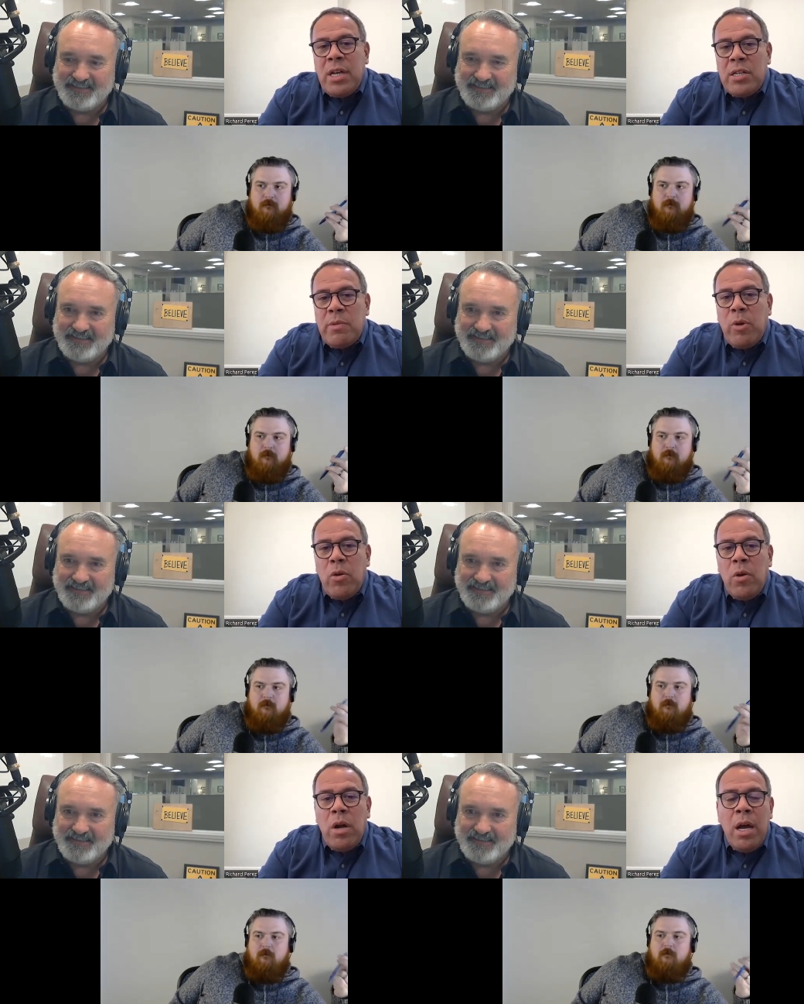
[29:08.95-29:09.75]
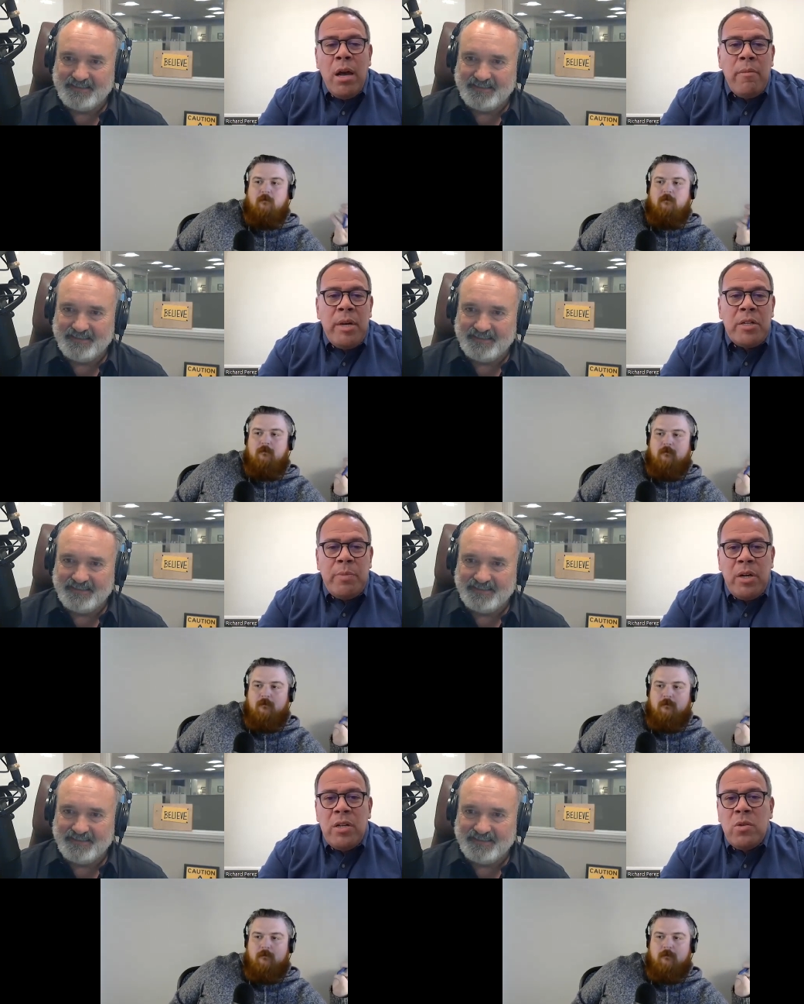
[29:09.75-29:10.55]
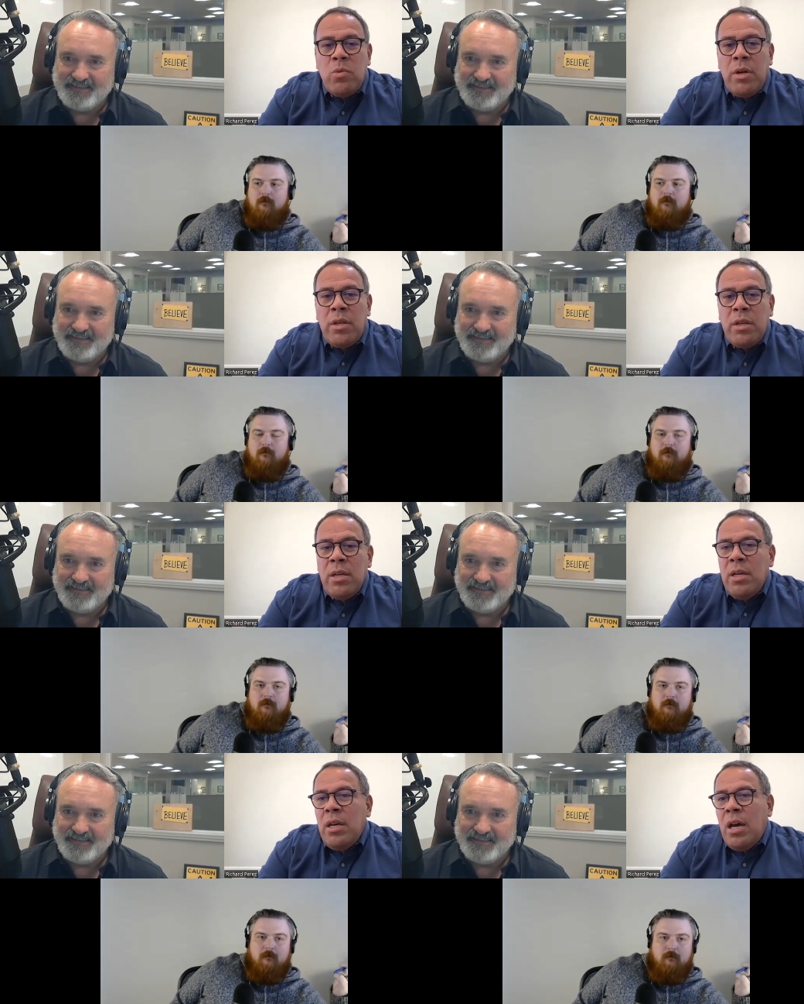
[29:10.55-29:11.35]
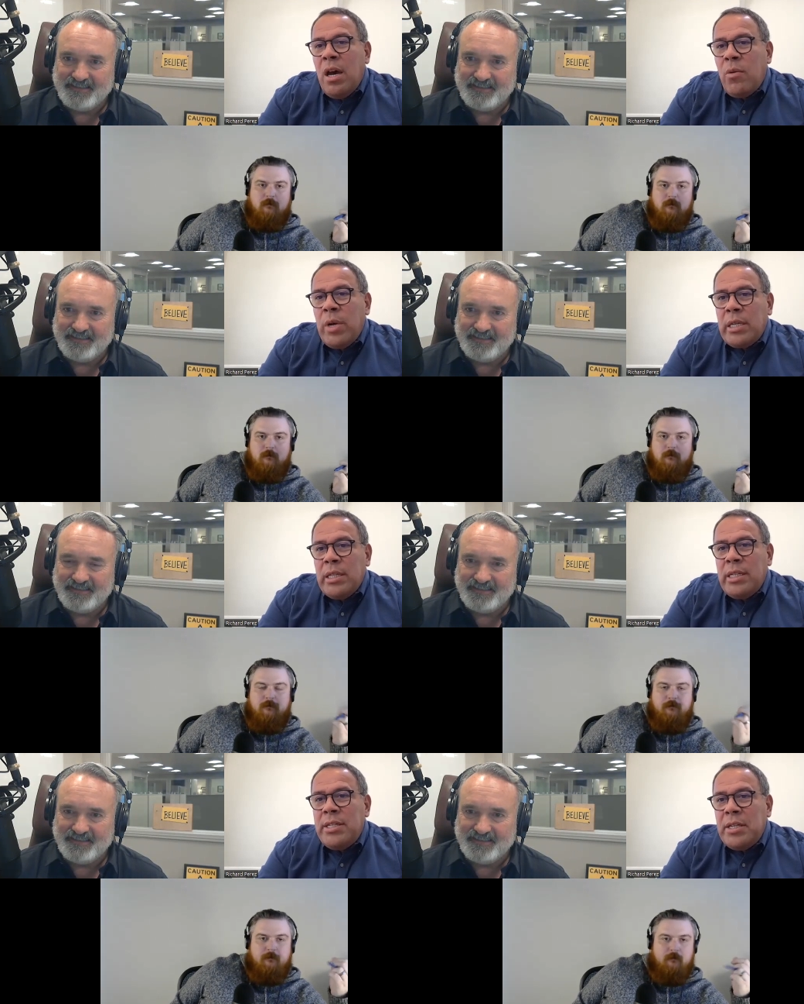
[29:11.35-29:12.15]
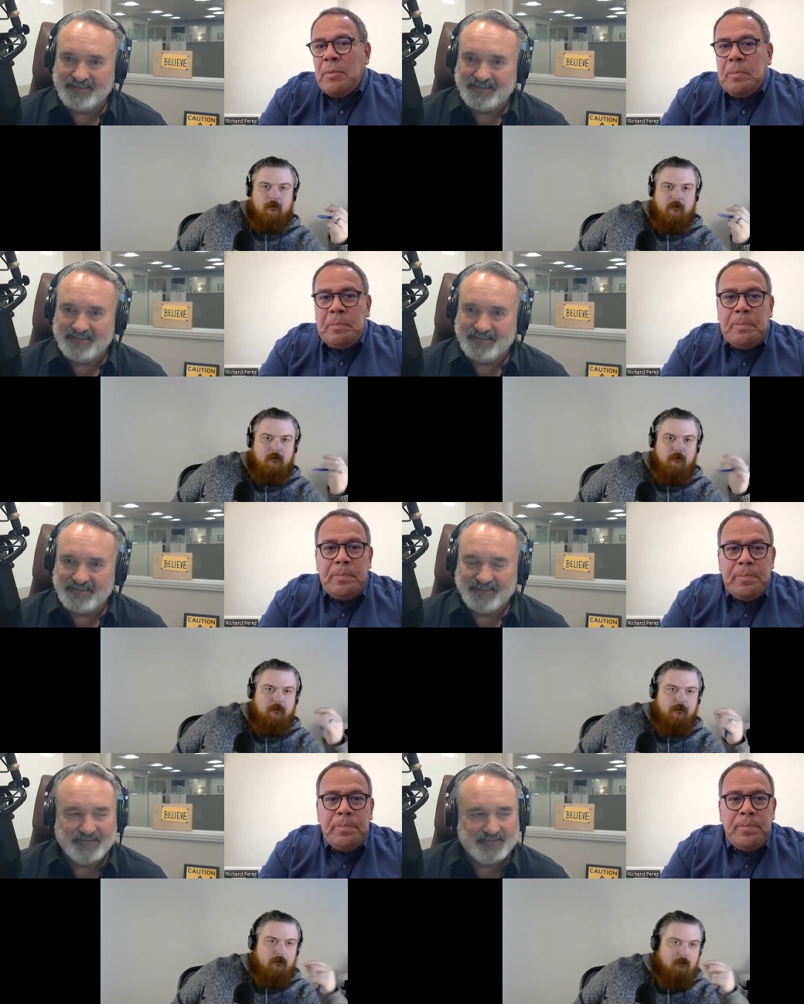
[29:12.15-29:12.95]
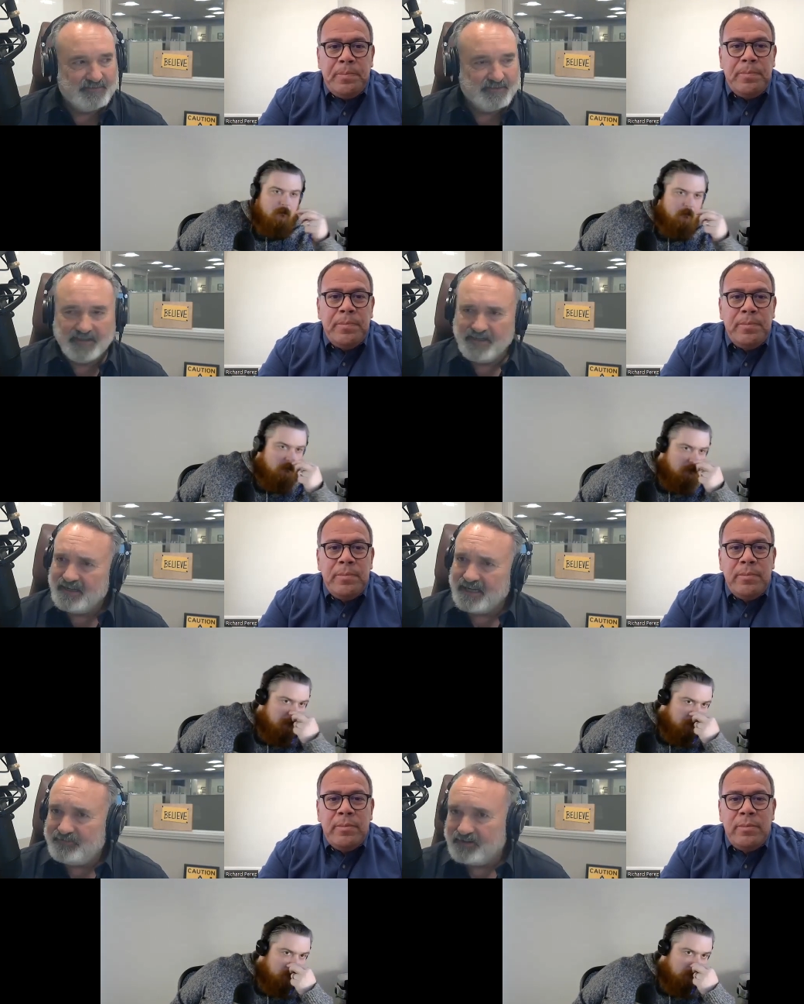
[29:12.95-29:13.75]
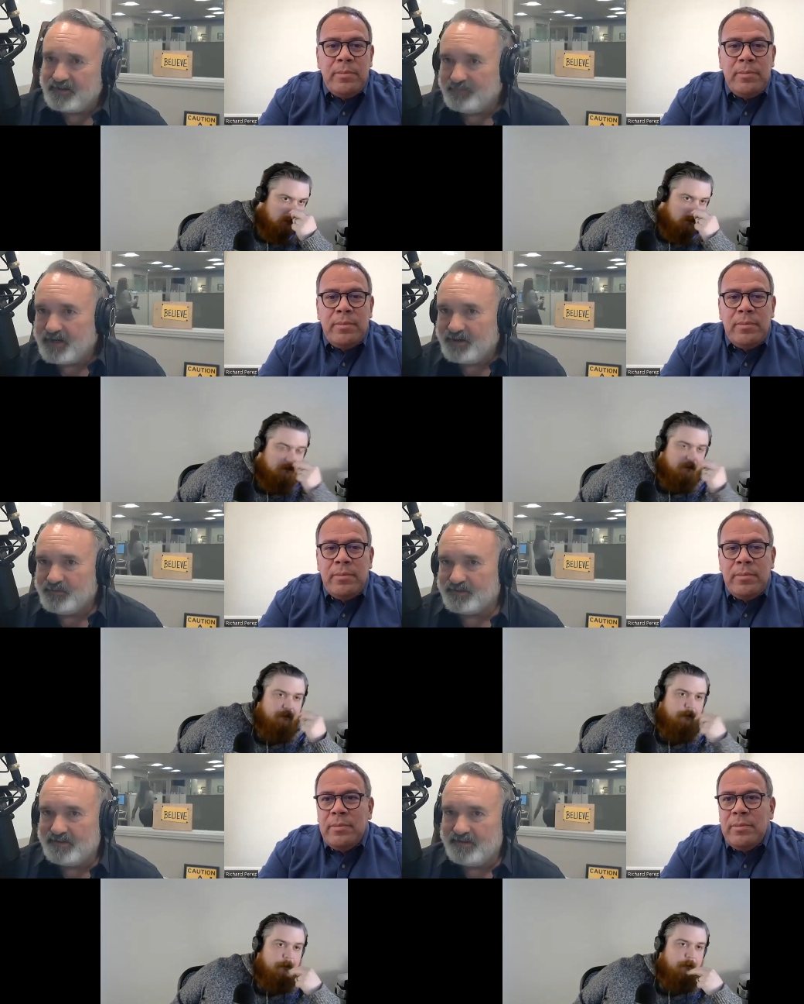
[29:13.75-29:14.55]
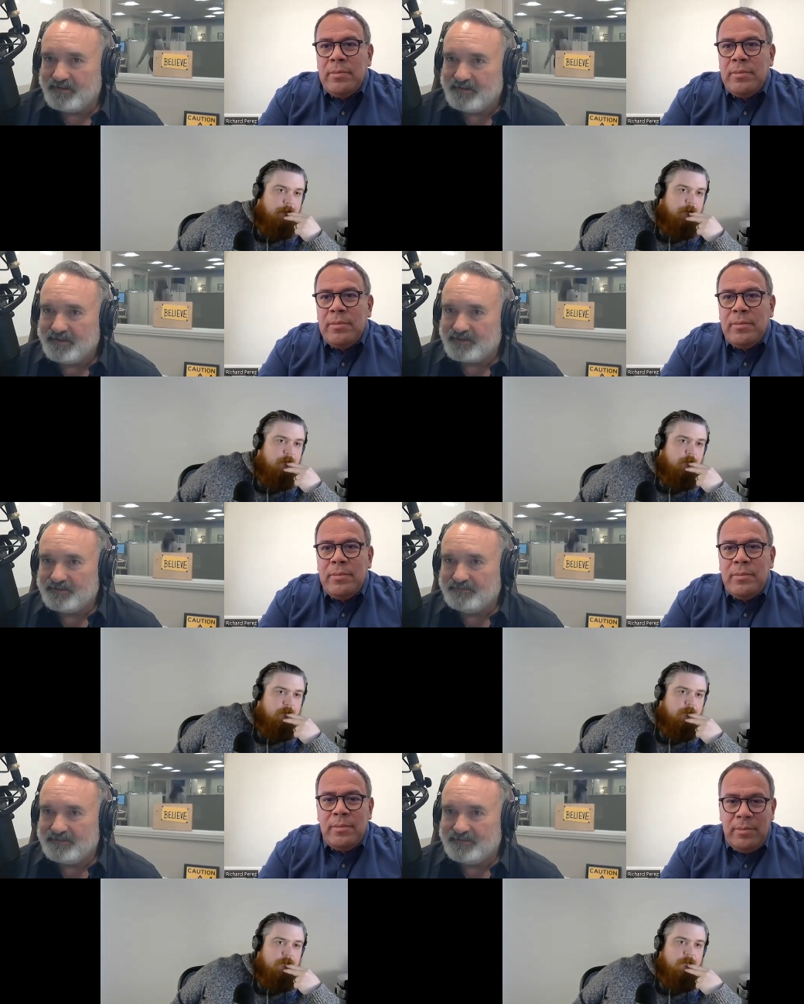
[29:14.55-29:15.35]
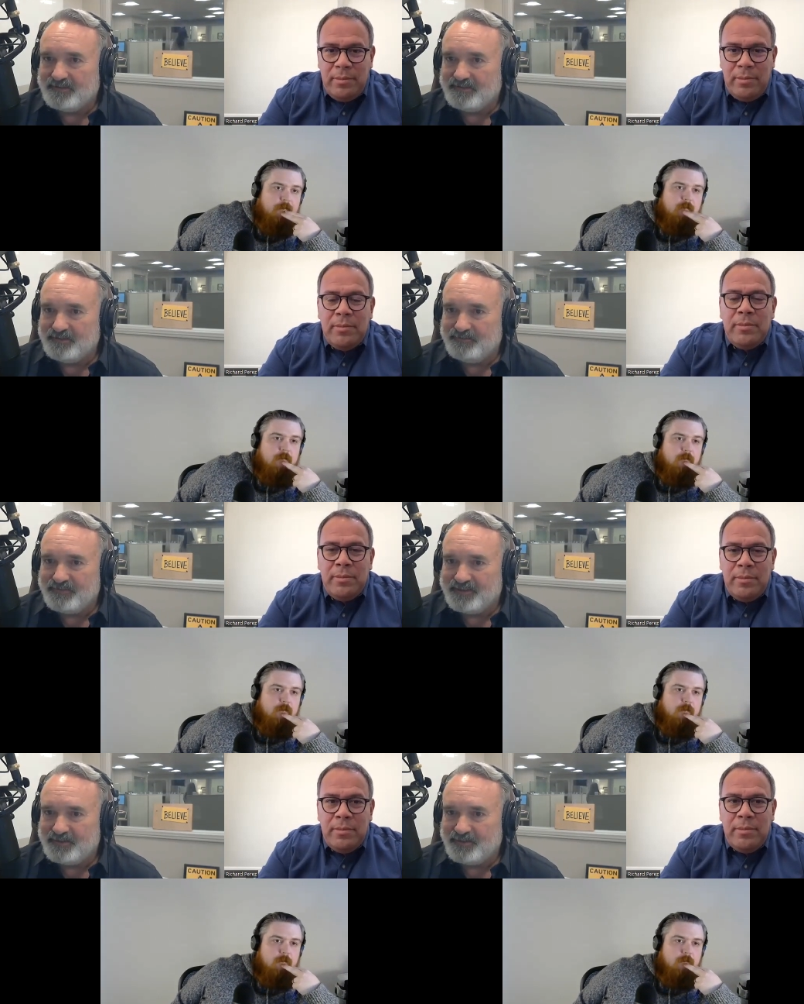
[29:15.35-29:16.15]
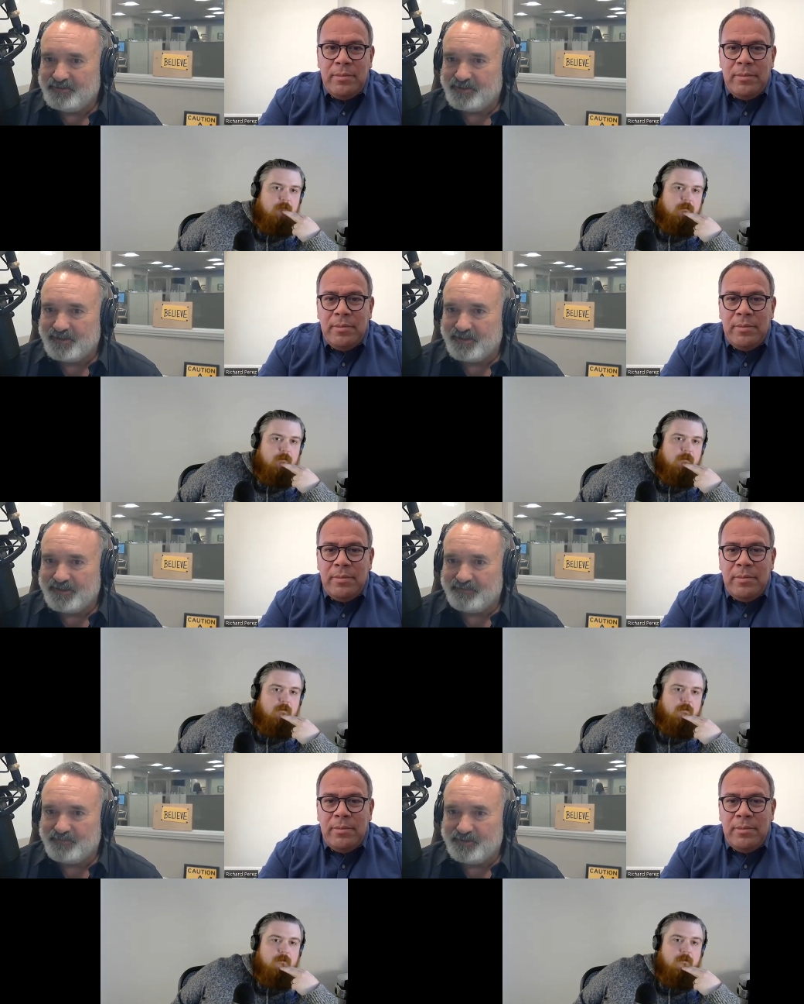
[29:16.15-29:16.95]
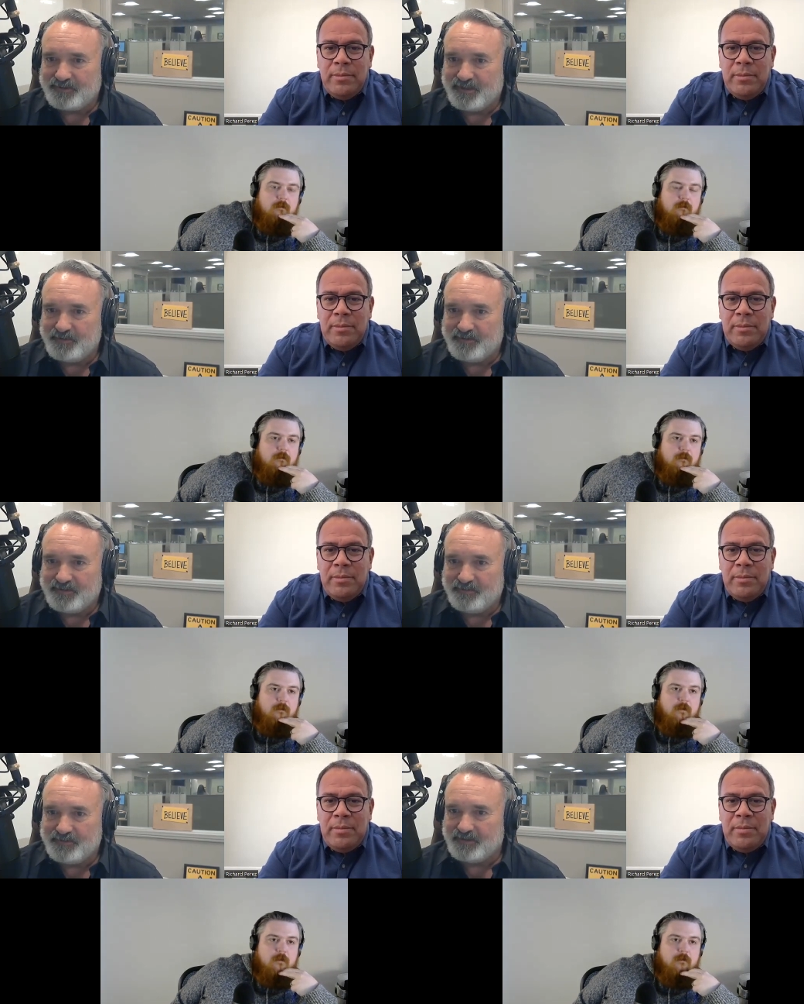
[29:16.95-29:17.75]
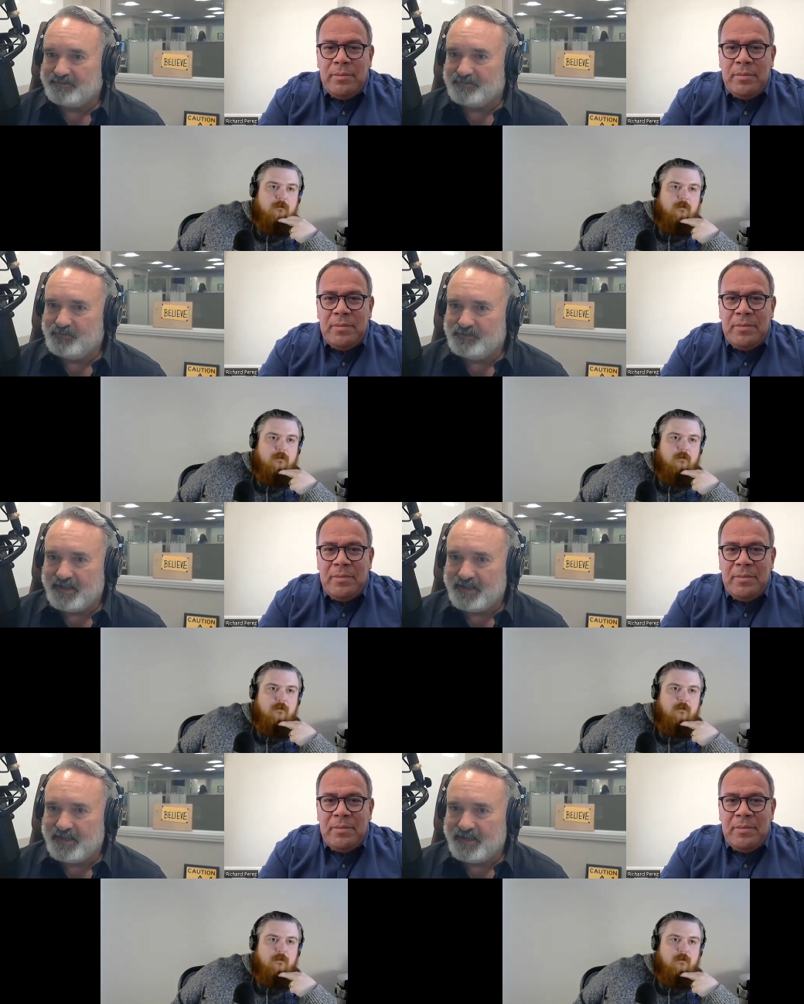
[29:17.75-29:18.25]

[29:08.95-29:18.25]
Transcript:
Speaker 1: Customer uh, Experience with uh, Rick DeLisi.
Speaker 2: I forgot Brian was there. Actually, Richard, did you forget too? Suddenly that voice came in, and it was like, "Who's